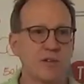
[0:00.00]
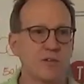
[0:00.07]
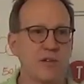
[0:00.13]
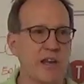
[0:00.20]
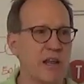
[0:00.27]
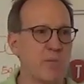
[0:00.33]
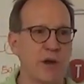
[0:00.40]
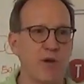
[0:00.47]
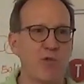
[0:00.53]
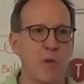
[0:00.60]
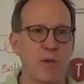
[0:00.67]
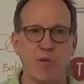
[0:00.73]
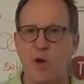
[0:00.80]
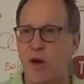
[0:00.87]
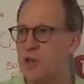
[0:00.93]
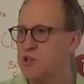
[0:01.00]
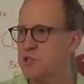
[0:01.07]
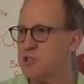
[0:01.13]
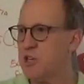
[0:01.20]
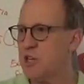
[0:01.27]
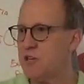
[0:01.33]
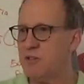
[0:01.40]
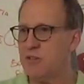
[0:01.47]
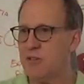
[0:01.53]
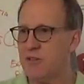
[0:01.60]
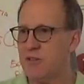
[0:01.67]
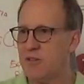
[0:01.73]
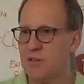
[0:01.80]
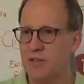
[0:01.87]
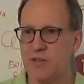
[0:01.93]
Did anybody remember what I just said?
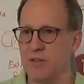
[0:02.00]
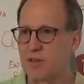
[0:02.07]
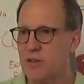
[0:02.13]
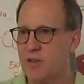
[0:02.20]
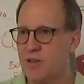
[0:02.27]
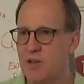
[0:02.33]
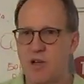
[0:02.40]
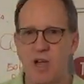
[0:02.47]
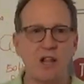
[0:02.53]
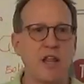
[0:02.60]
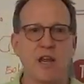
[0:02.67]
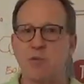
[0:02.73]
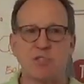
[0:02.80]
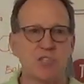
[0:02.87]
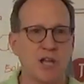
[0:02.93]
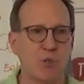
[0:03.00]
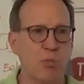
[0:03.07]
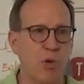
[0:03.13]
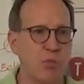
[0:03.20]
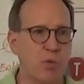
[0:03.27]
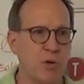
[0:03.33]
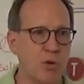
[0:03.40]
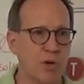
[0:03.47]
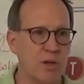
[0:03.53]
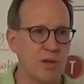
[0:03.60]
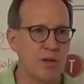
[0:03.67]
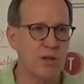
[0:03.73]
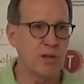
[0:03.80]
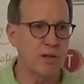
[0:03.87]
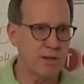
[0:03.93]
Eleonora Stilipo.
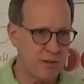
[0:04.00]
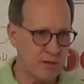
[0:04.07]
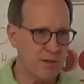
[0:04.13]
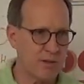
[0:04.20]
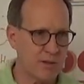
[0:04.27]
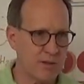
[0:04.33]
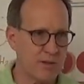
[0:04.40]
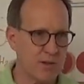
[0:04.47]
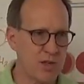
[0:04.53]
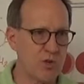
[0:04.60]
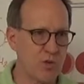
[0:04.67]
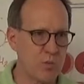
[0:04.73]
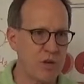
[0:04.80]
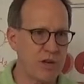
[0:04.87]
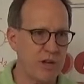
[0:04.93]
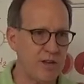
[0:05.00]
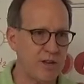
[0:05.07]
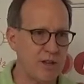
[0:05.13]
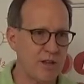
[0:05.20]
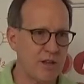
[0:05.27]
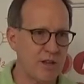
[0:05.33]
Can you repeat it?